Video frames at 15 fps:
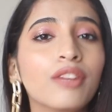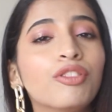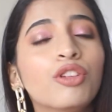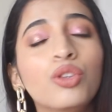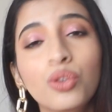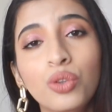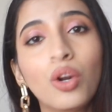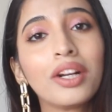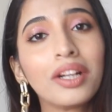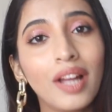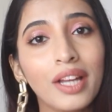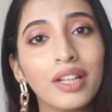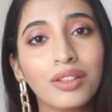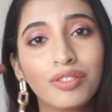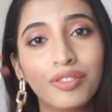If you do not
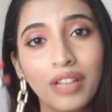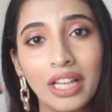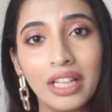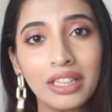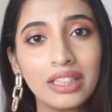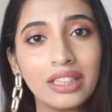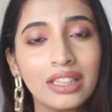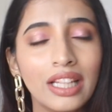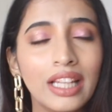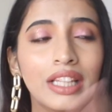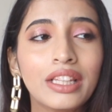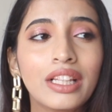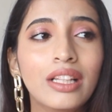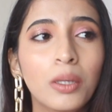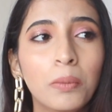like fragrance
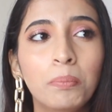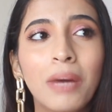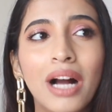in the lip